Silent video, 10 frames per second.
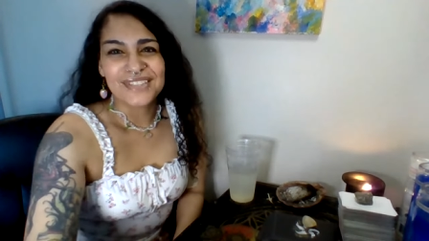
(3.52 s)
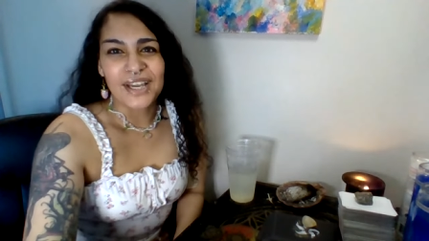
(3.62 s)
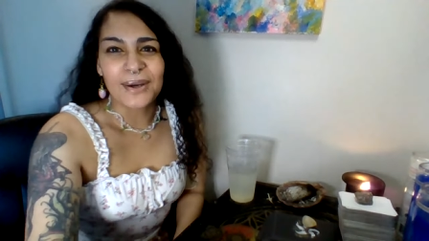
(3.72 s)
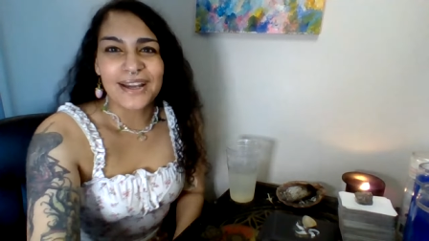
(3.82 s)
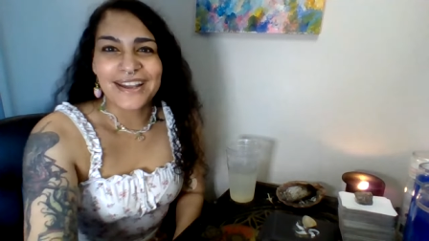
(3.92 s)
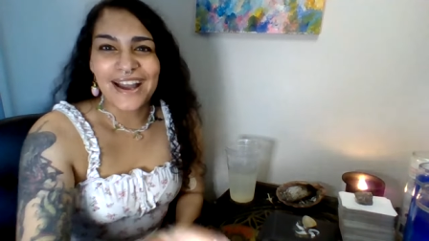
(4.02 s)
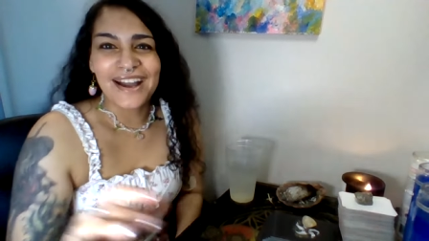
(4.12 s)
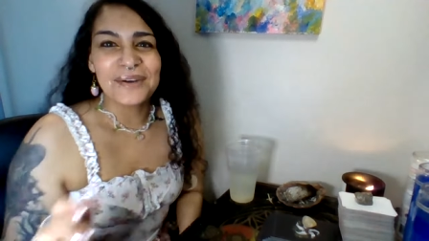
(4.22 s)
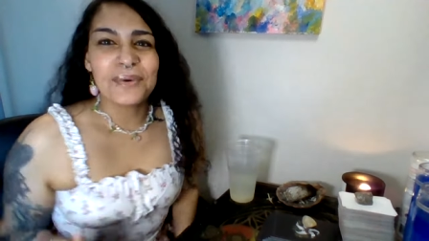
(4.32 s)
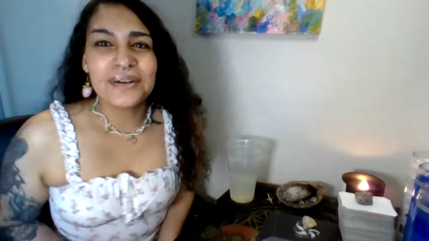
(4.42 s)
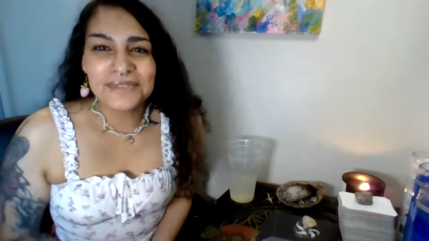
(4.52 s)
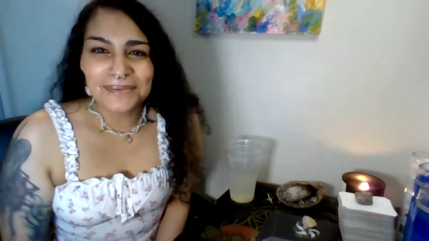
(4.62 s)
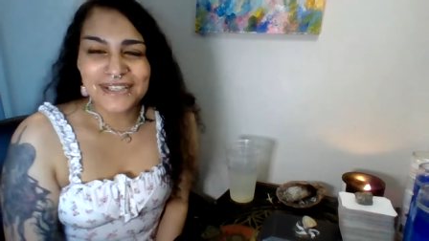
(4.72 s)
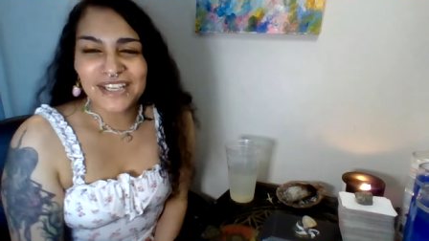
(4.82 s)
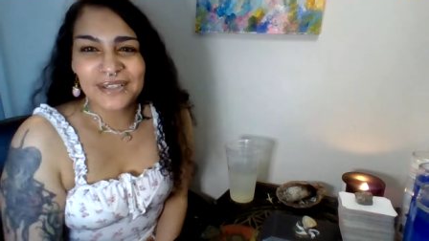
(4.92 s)
Okay, hi, welcome to
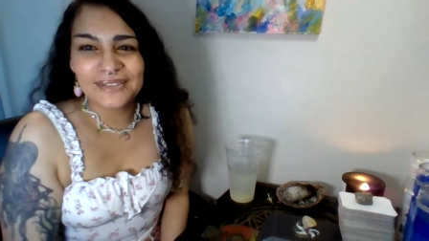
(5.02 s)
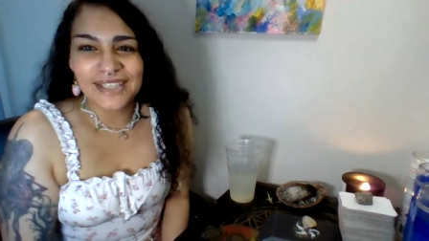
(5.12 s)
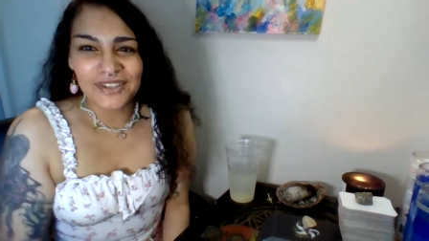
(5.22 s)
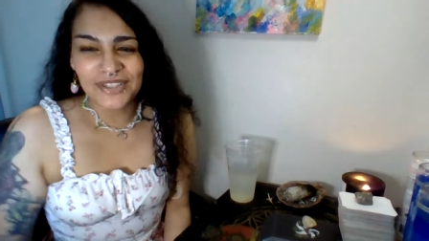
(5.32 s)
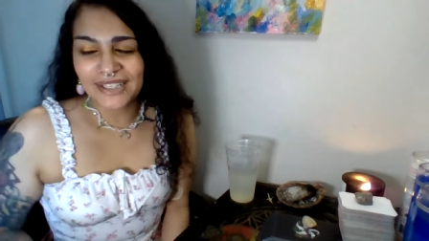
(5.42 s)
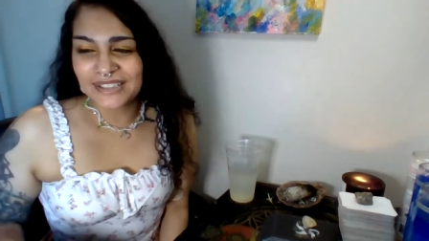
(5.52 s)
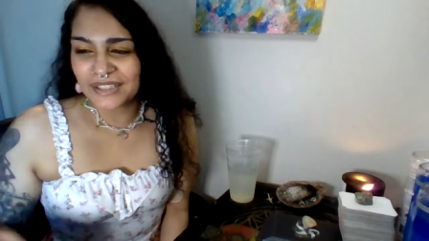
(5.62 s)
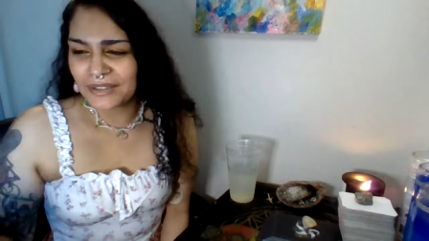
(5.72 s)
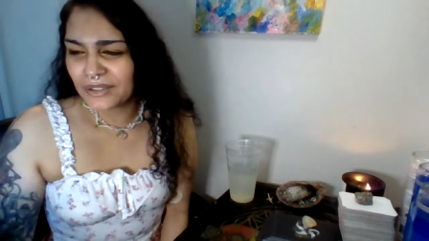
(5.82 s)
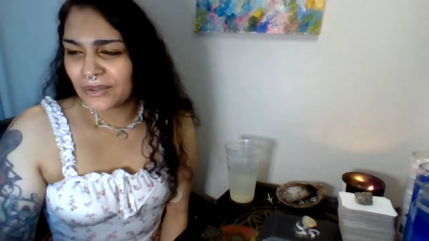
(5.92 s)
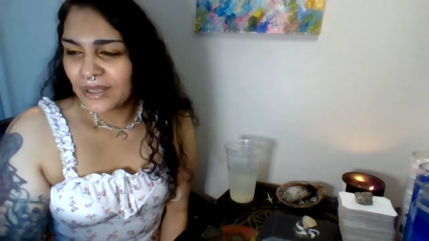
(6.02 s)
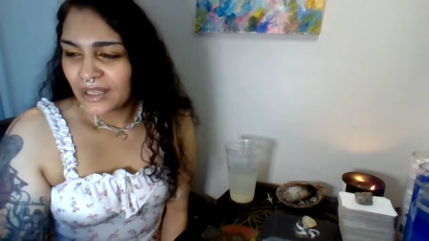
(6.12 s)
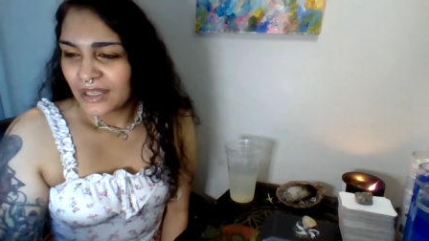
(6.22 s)
my channel, Takoyaki Tarot.